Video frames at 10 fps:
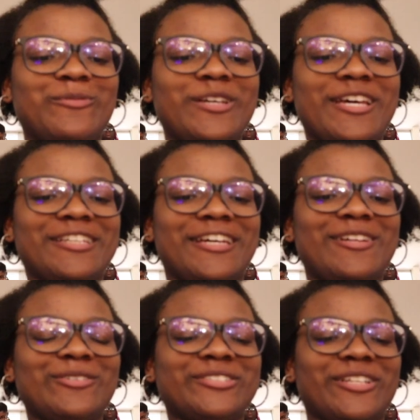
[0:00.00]
Yeah, they
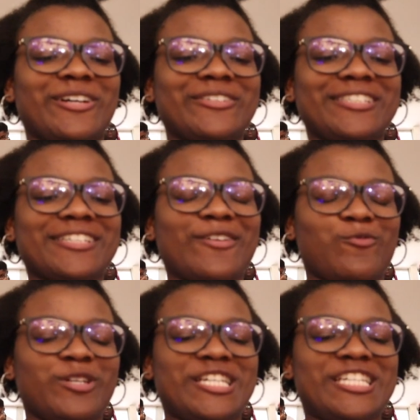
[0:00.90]
know so long. You say
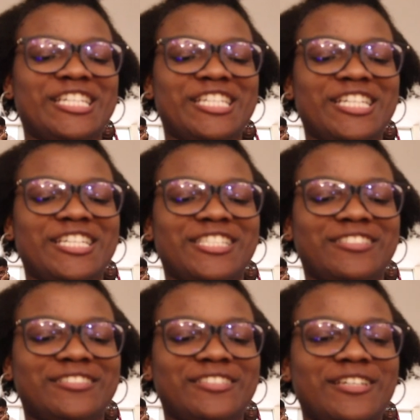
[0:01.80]
we.
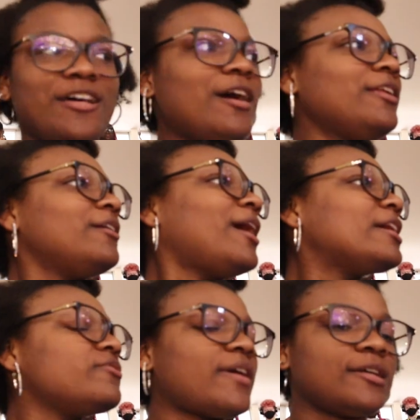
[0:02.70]
So long. How
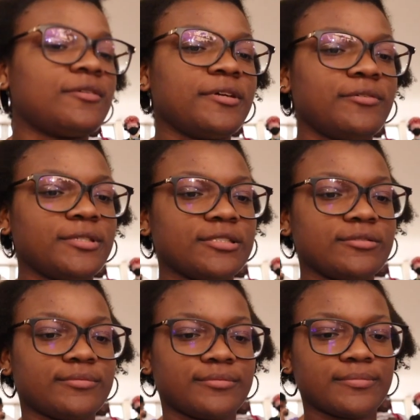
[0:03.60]
you find the weed into?
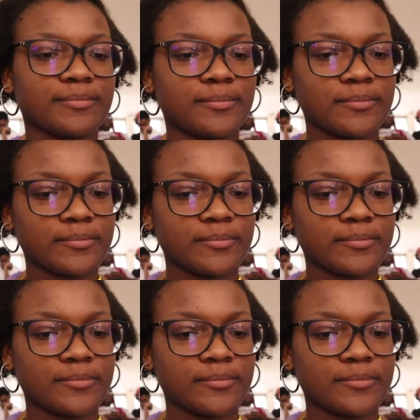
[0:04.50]
Girl.